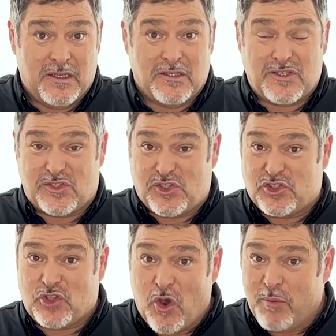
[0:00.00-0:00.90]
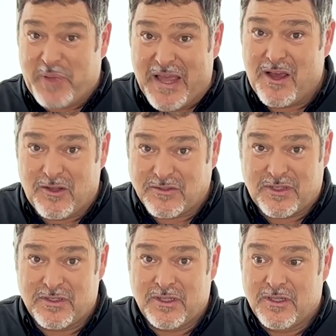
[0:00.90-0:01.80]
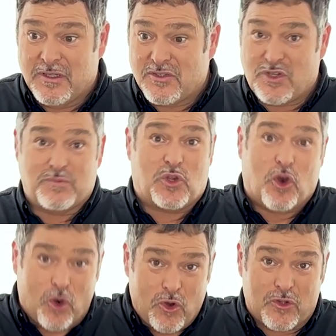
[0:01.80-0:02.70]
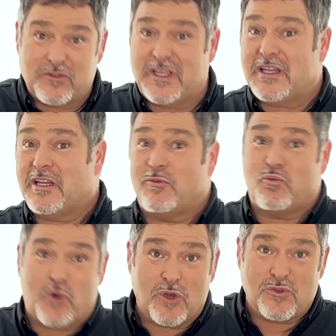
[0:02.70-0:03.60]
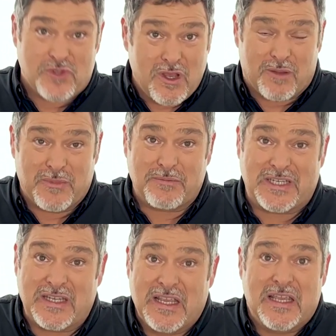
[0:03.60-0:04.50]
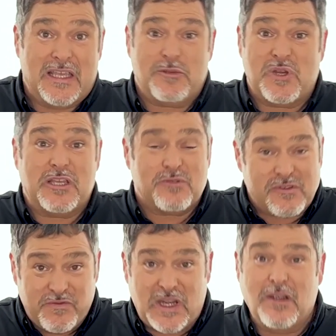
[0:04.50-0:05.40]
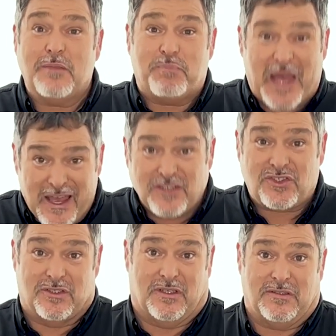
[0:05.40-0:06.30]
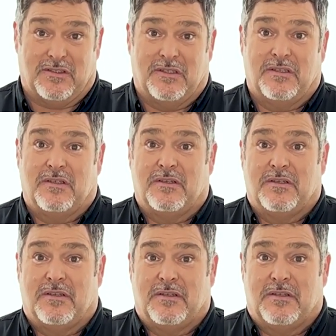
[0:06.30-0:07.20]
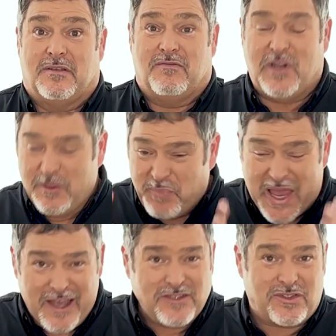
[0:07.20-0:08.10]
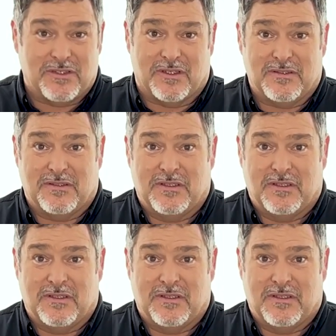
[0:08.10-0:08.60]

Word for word: to stomp out some cult that had rose up. I mean, he, he was very passionate, very passionate,